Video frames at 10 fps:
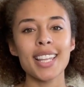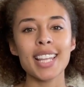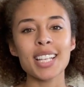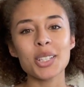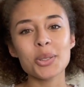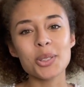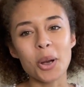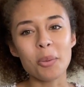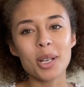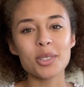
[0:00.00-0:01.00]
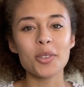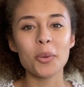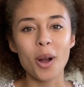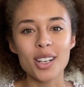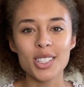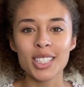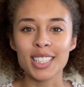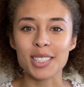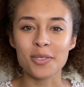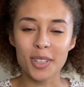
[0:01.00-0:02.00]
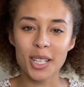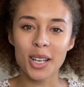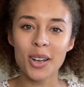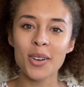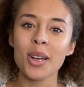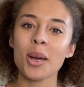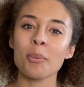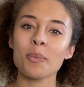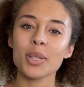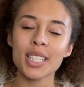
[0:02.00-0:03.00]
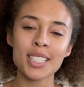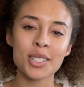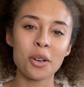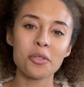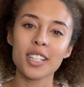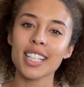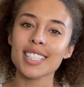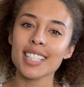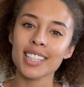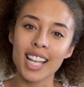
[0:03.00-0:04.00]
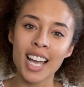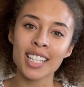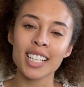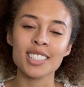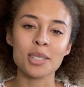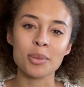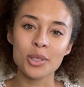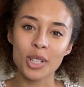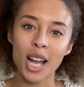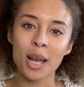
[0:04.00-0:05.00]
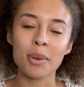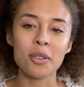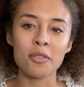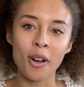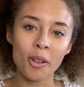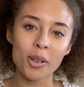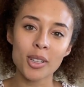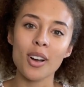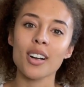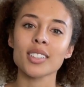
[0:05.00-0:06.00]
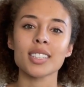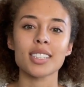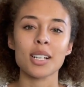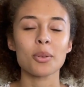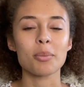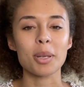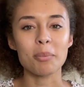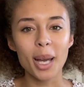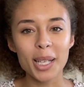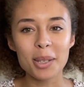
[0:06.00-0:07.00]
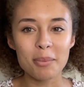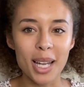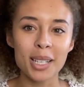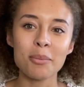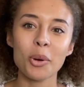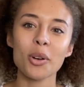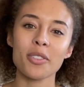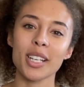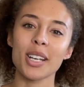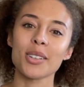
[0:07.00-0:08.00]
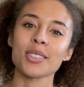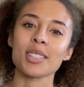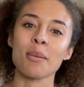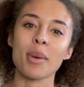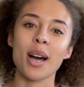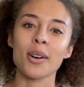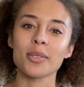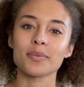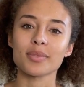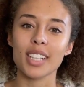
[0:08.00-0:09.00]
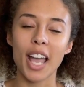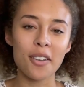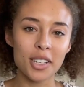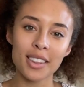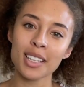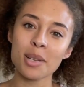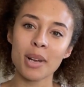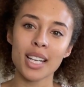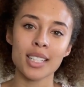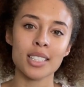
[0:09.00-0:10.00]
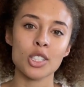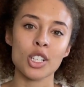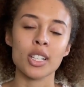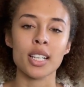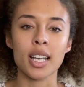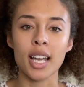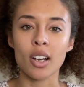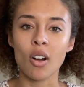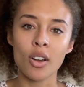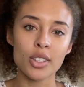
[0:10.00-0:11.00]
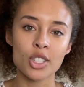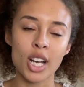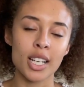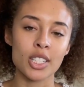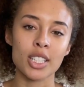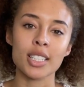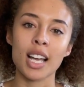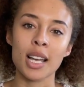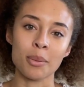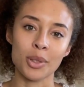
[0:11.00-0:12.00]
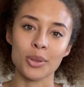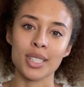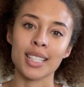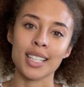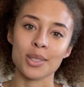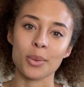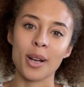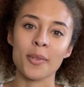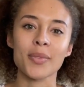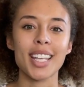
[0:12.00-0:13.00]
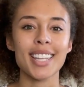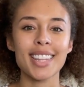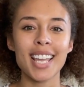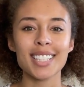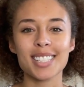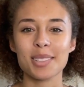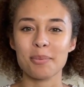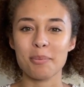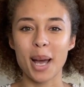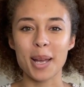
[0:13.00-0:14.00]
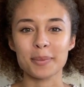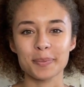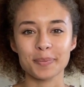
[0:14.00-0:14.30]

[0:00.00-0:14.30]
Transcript: Thank you so much for watching this video. Please don't forget to like and subscribe and follow along. There will be many, many more videos about everything in my Etsy journey and all the strategies I am using as well. Thanks. Bye.